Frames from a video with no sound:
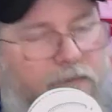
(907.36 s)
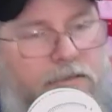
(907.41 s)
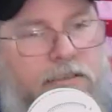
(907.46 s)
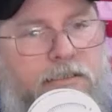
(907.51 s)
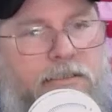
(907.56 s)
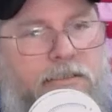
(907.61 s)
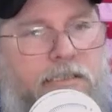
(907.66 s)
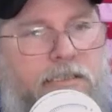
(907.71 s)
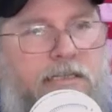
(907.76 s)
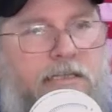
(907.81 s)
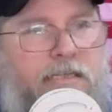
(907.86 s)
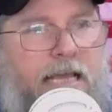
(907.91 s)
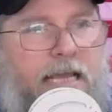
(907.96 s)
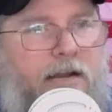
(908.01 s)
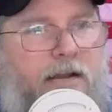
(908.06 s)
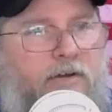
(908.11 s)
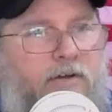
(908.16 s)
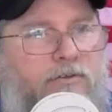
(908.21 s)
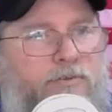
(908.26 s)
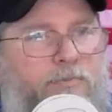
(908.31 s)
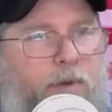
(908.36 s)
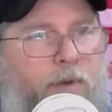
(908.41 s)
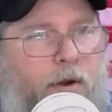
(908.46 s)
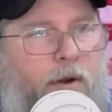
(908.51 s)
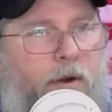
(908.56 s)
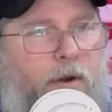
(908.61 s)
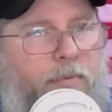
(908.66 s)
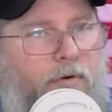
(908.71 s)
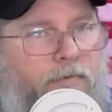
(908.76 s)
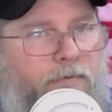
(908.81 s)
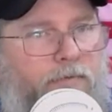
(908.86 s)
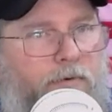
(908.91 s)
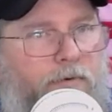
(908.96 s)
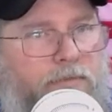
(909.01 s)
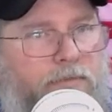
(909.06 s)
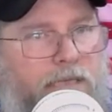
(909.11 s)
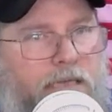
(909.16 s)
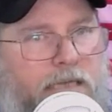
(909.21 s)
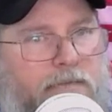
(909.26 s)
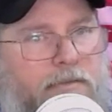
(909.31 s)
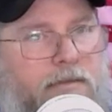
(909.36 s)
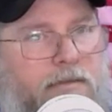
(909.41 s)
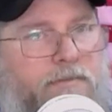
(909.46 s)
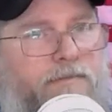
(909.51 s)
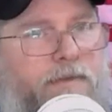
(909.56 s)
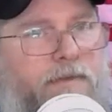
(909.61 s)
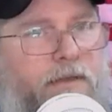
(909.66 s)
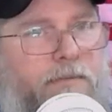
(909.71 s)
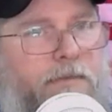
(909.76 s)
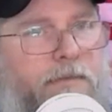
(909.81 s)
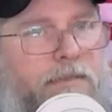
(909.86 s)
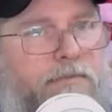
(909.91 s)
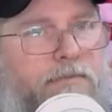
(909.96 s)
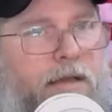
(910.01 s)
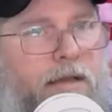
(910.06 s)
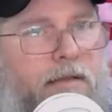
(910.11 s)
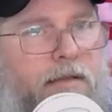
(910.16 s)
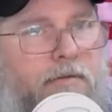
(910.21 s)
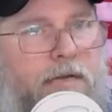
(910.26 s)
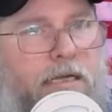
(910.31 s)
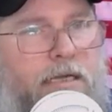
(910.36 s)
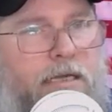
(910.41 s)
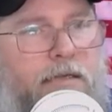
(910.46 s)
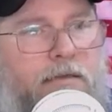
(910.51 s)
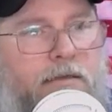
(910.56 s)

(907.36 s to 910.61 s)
is the Thanos purple from Tesla Filaments, by the way.